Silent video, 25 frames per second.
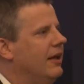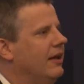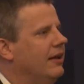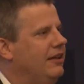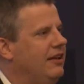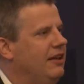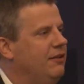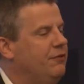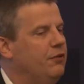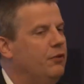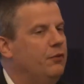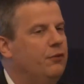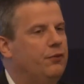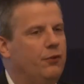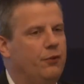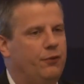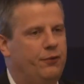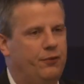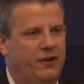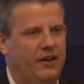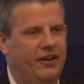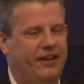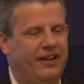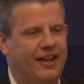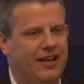give you
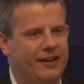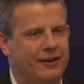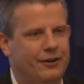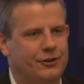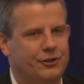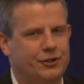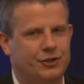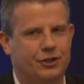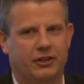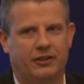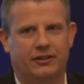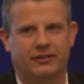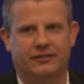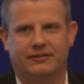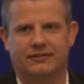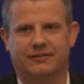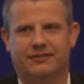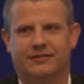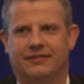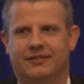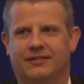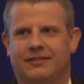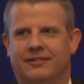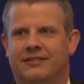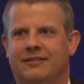fulfilling energy,
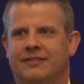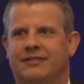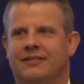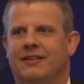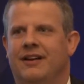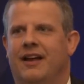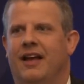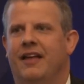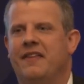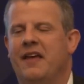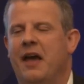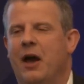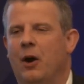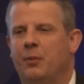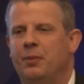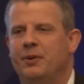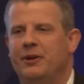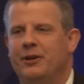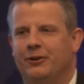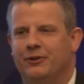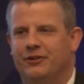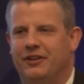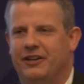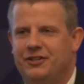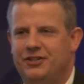and helping
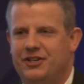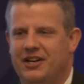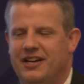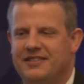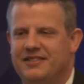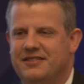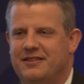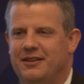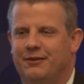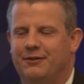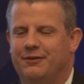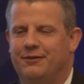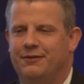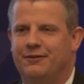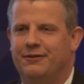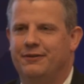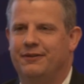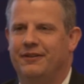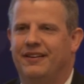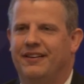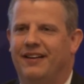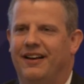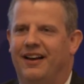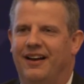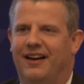your digestive
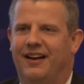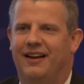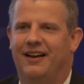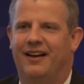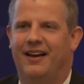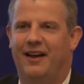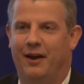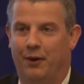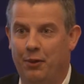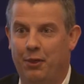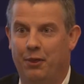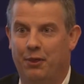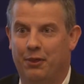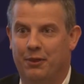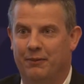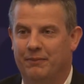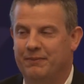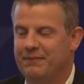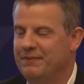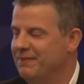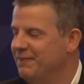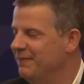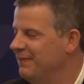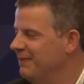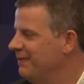health.
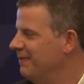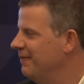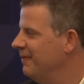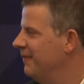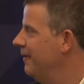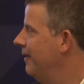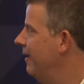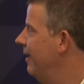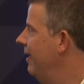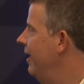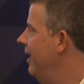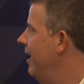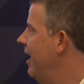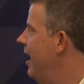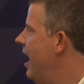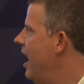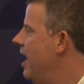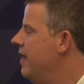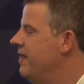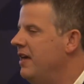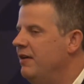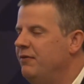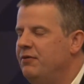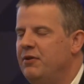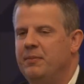
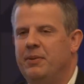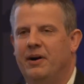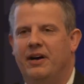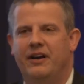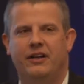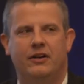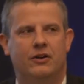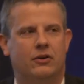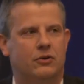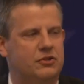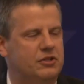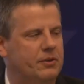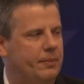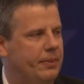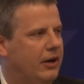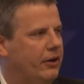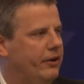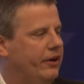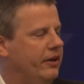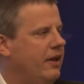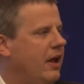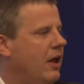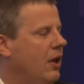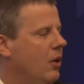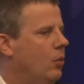And everybody knows about
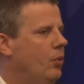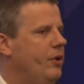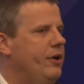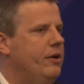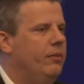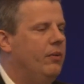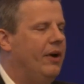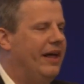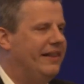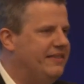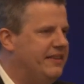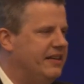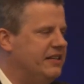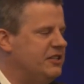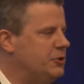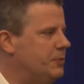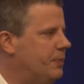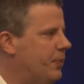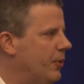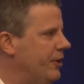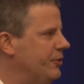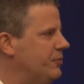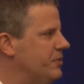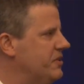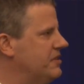it. At this
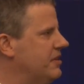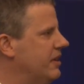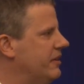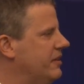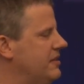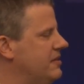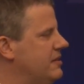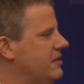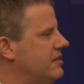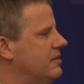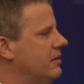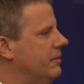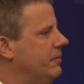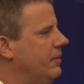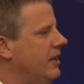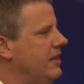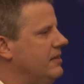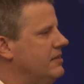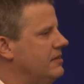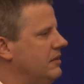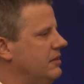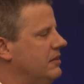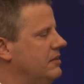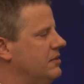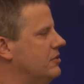point, we said, this is
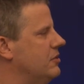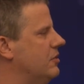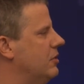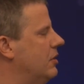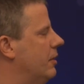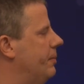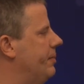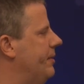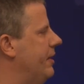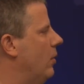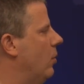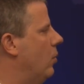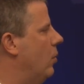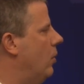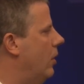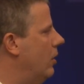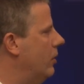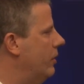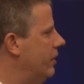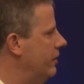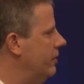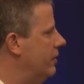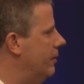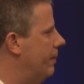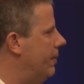amazing. This is going to be a
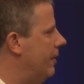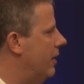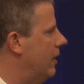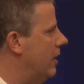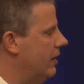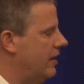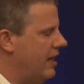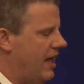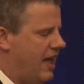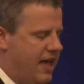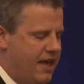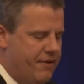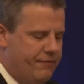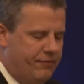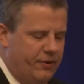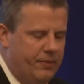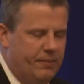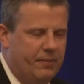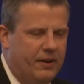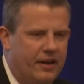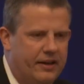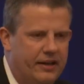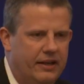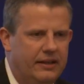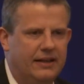walk in the park.
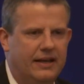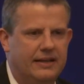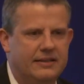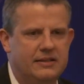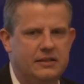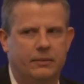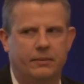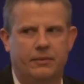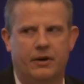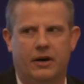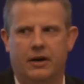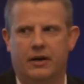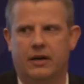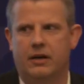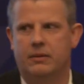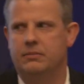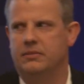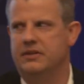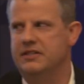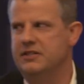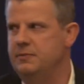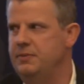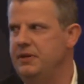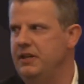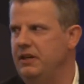Everybody in Latin America
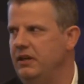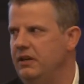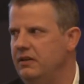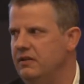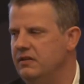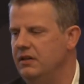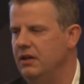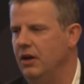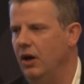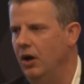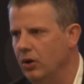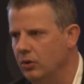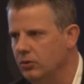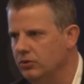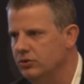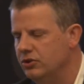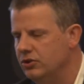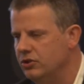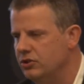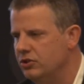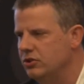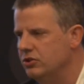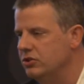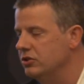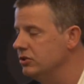must be eating
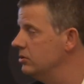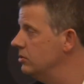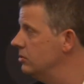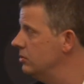oats.